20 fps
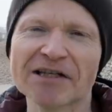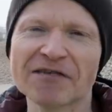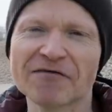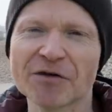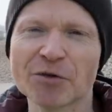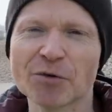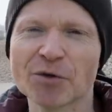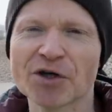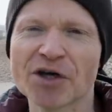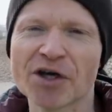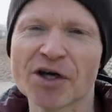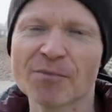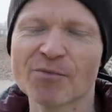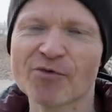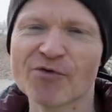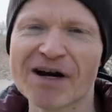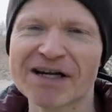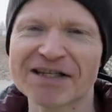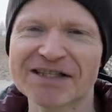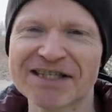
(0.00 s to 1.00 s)
if you want to
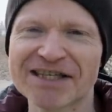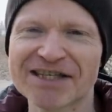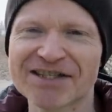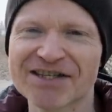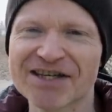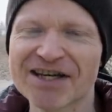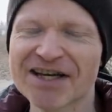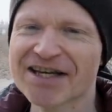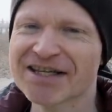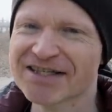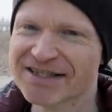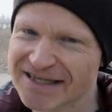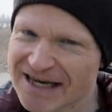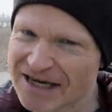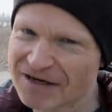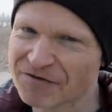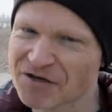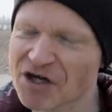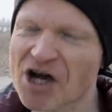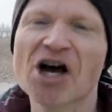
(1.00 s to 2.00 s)
practice
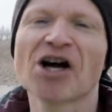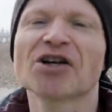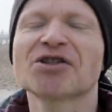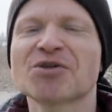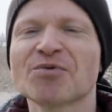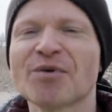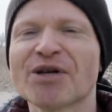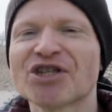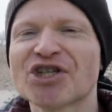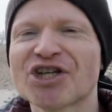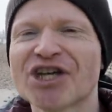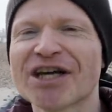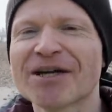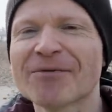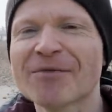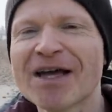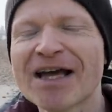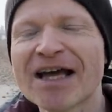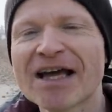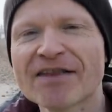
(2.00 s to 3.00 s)
safe card switching,